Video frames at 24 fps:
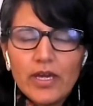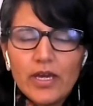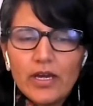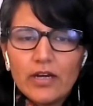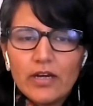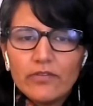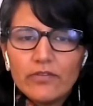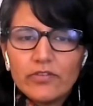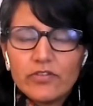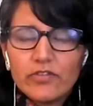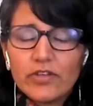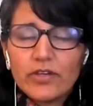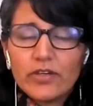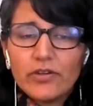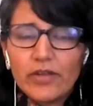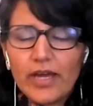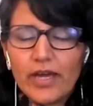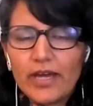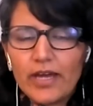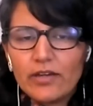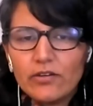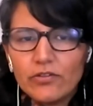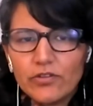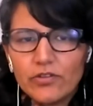of a single
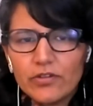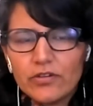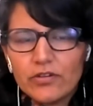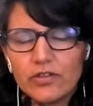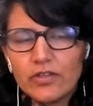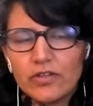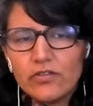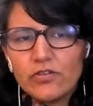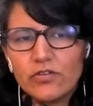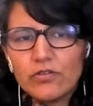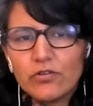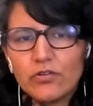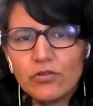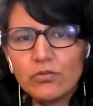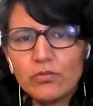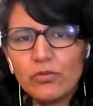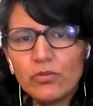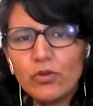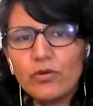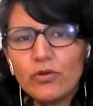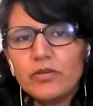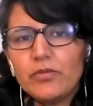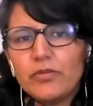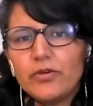adult considered
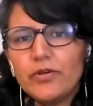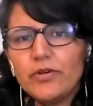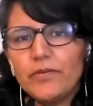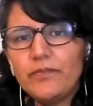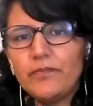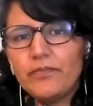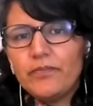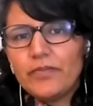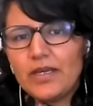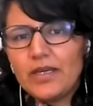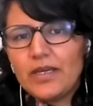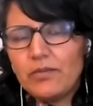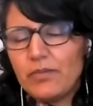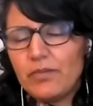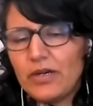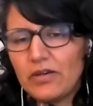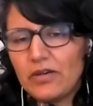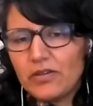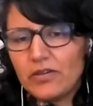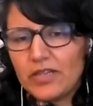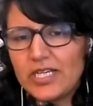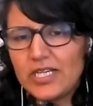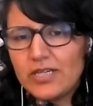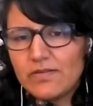employable, it
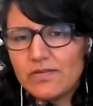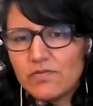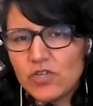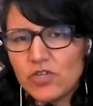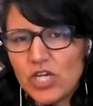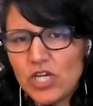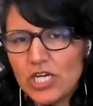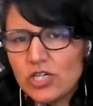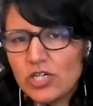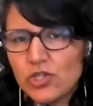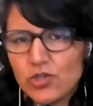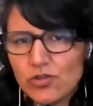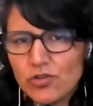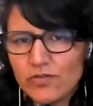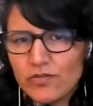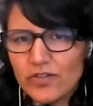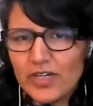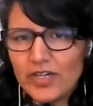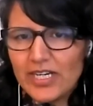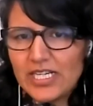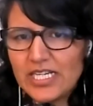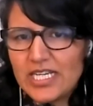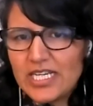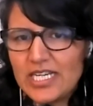barely changed over
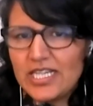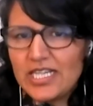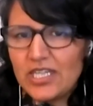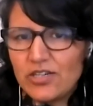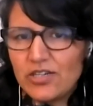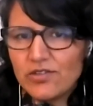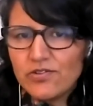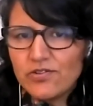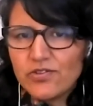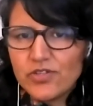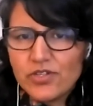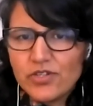18 years.